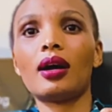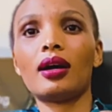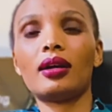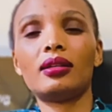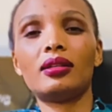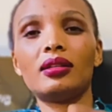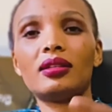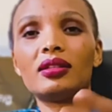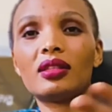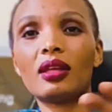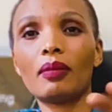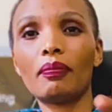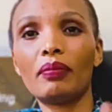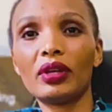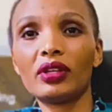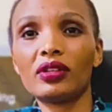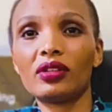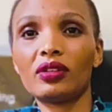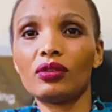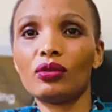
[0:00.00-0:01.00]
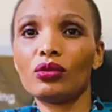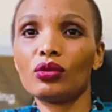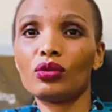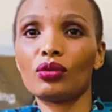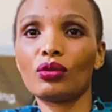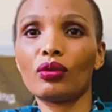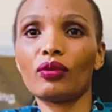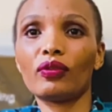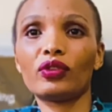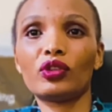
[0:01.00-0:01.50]
it is the best use
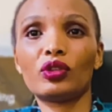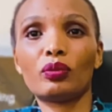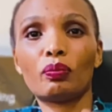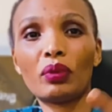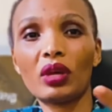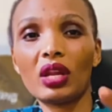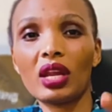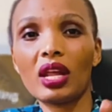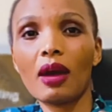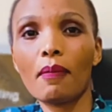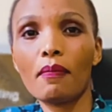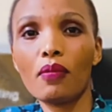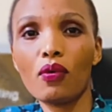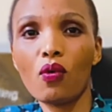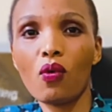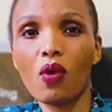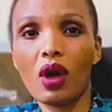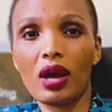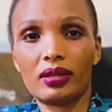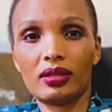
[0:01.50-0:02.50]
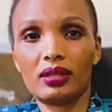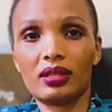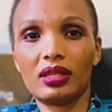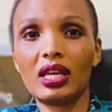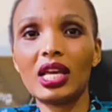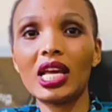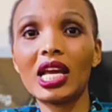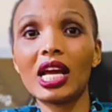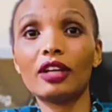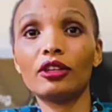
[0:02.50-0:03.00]
of superior bores.
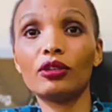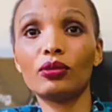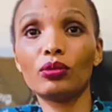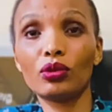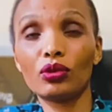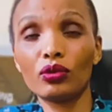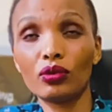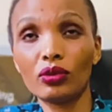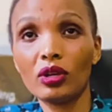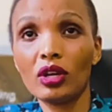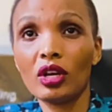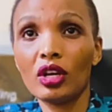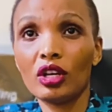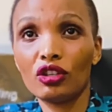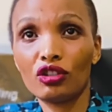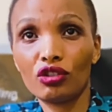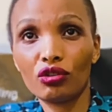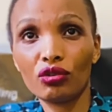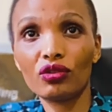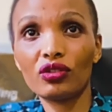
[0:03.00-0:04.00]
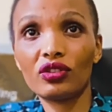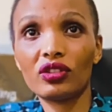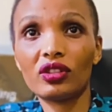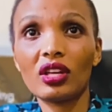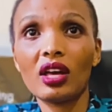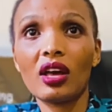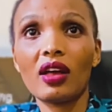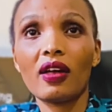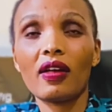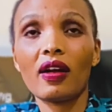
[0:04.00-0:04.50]
Here you will choose
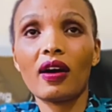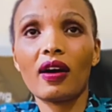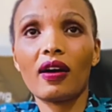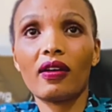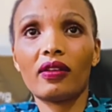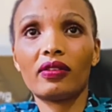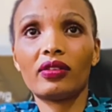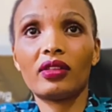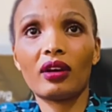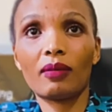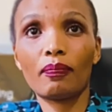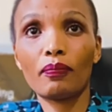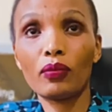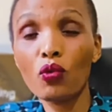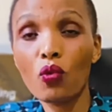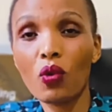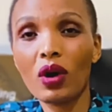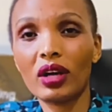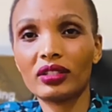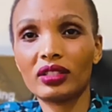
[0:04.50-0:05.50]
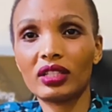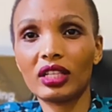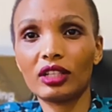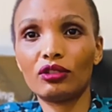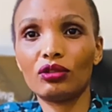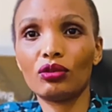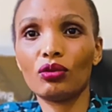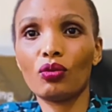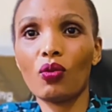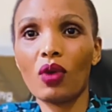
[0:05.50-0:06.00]
the bores that
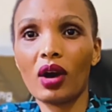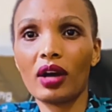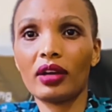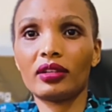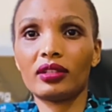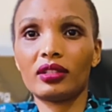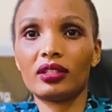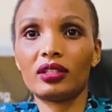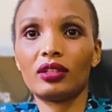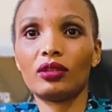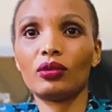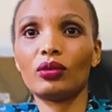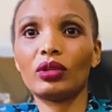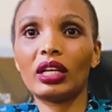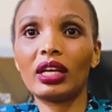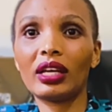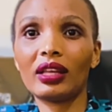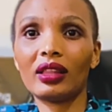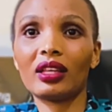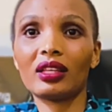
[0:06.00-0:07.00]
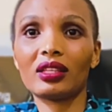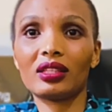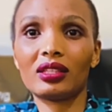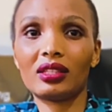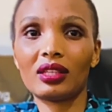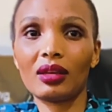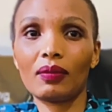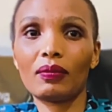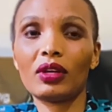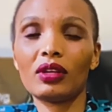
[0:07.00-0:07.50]
you want. You will get the
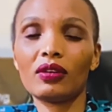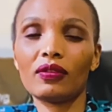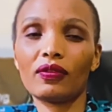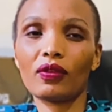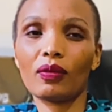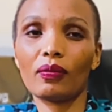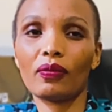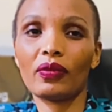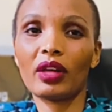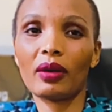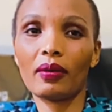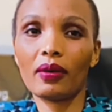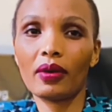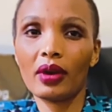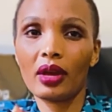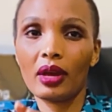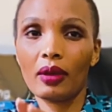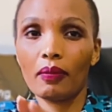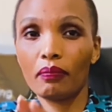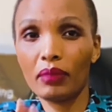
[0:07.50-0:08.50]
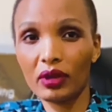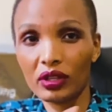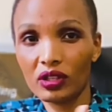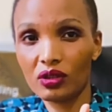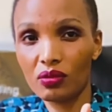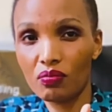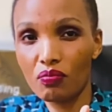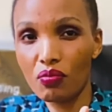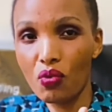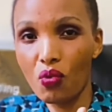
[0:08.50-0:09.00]
semen from the
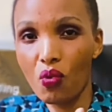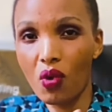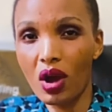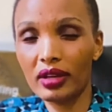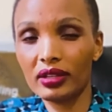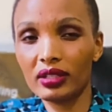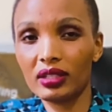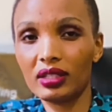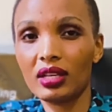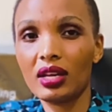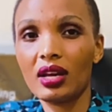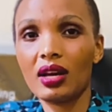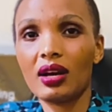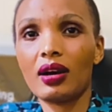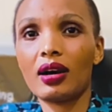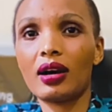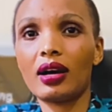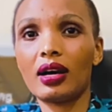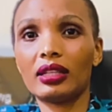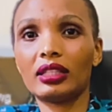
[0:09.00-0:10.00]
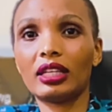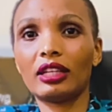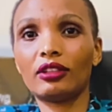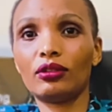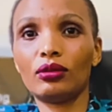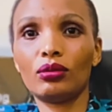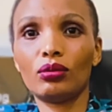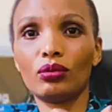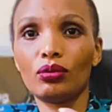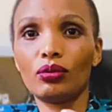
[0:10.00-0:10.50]
best bores that
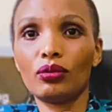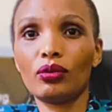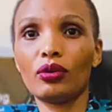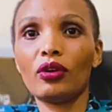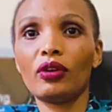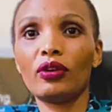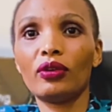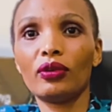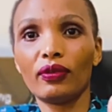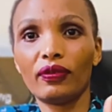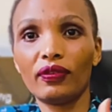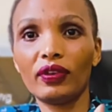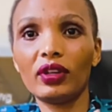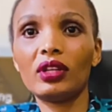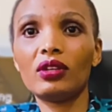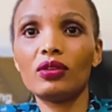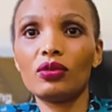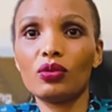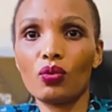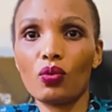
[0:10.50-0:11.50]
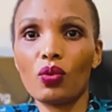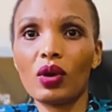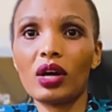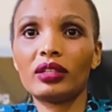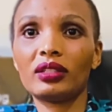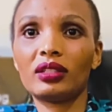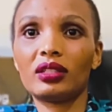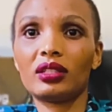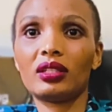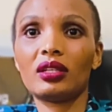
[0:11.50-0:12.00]
you feel you
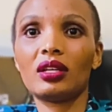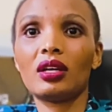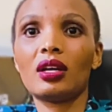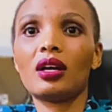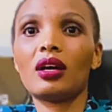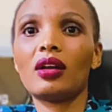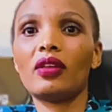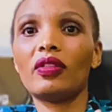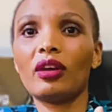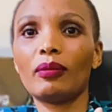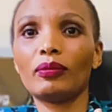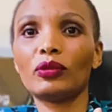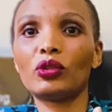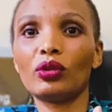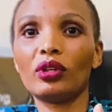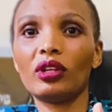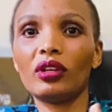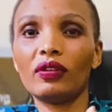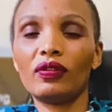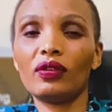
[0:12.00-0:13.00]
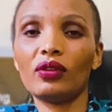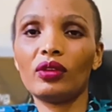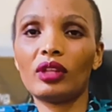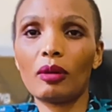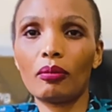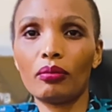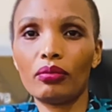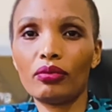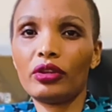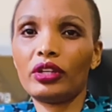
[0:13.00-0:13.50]
want them to give you
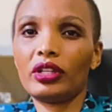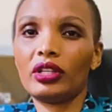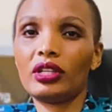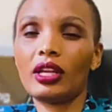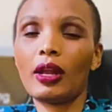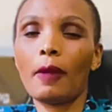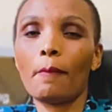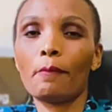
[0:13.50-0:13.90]
the breed,